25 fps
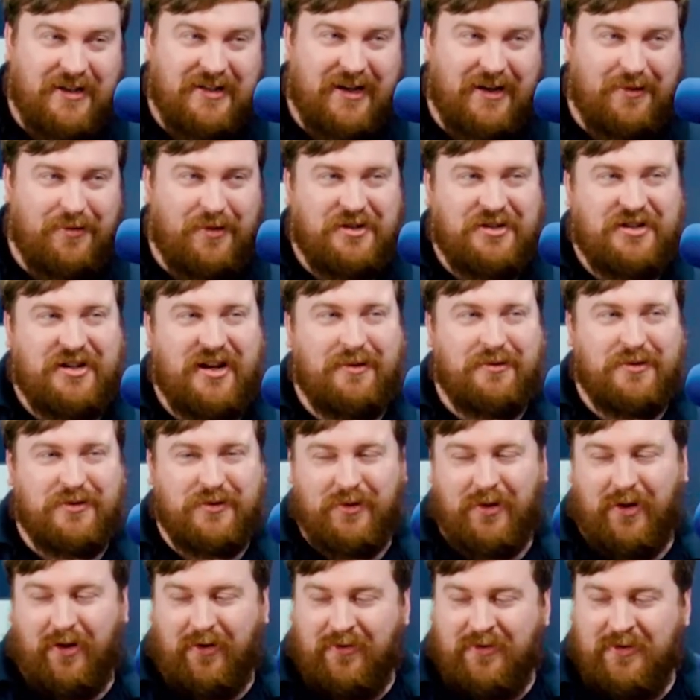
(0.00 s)
to talk about James
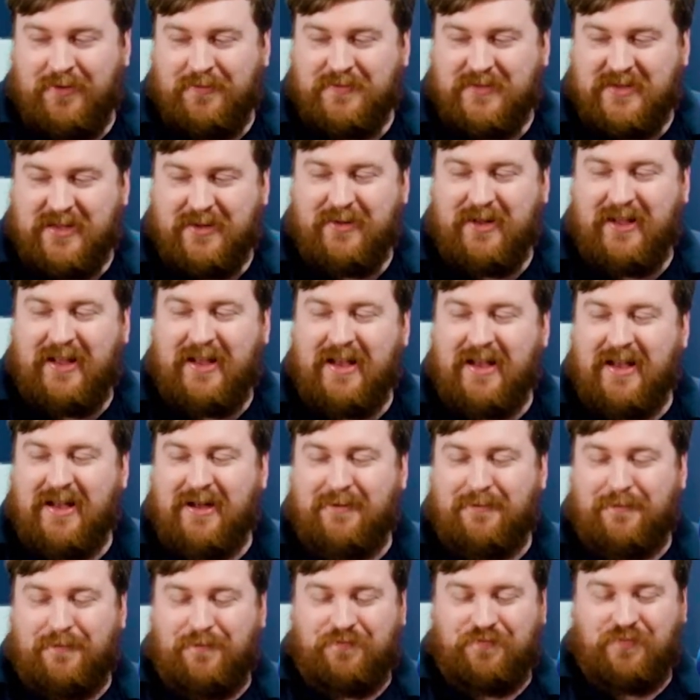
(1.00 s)
Rolfe. So
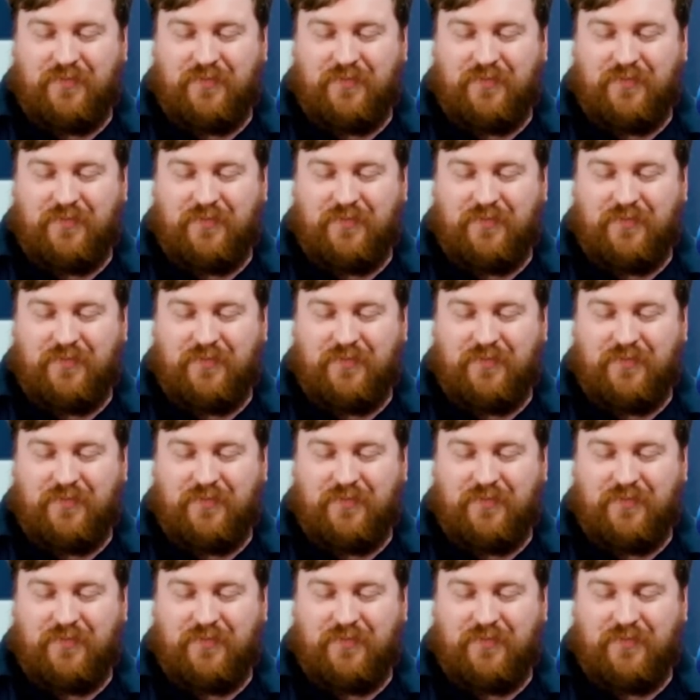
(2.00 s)
let me,